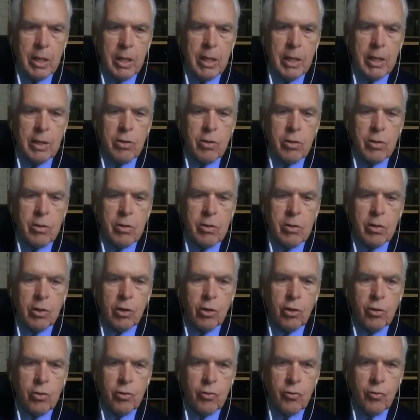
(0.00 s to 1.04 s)
It's the
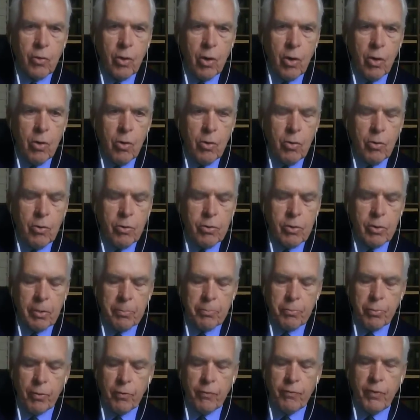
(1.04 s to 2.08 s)
controls
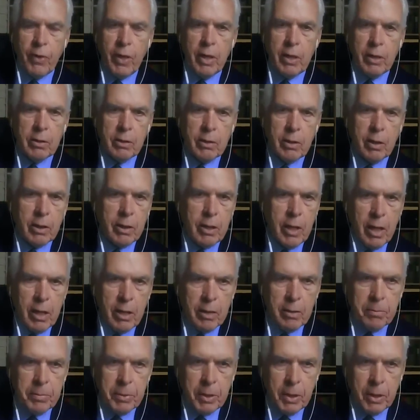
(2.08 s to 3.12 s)
that prevent
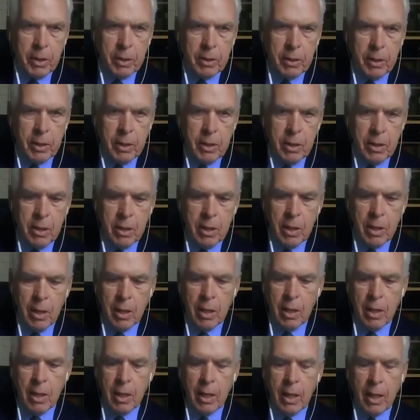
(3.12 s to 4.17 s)
accountability
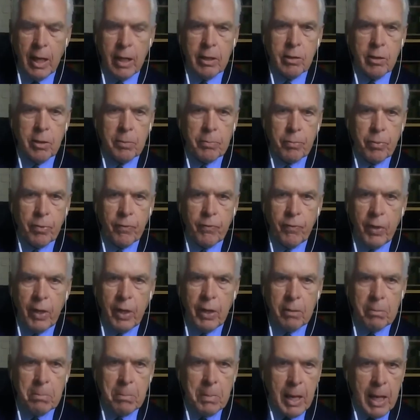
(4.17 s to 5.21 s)
and that
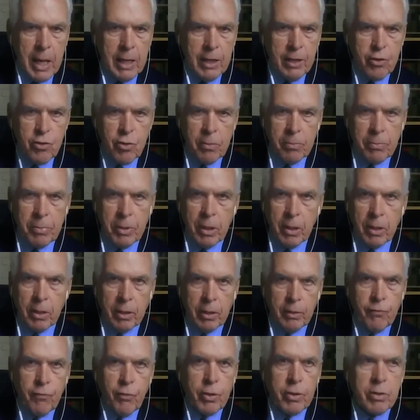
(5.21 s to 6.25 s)
prevent
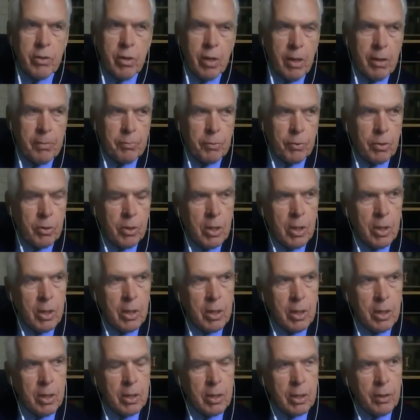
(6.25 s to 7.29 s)
manageability. For example,
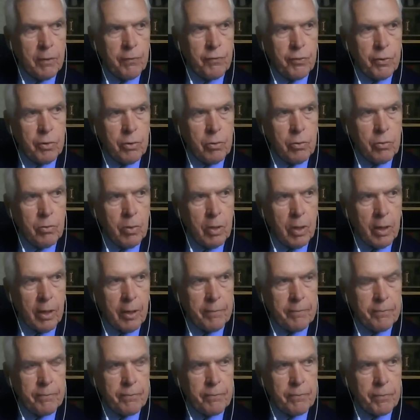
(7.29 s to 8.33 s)
if you
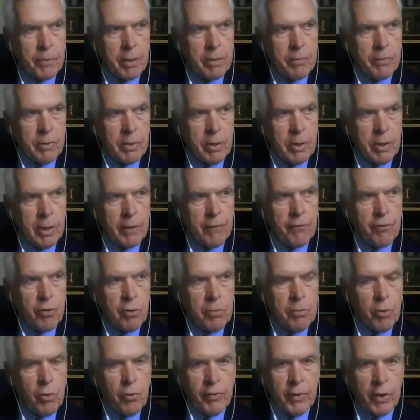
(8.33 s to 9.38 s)

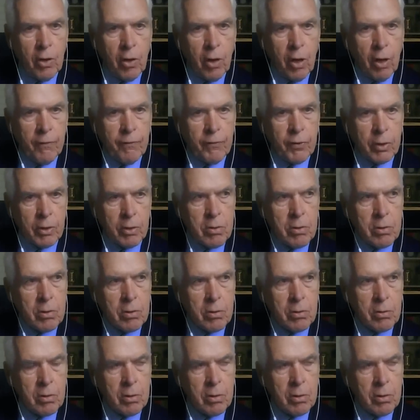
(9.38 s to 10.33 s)
move an office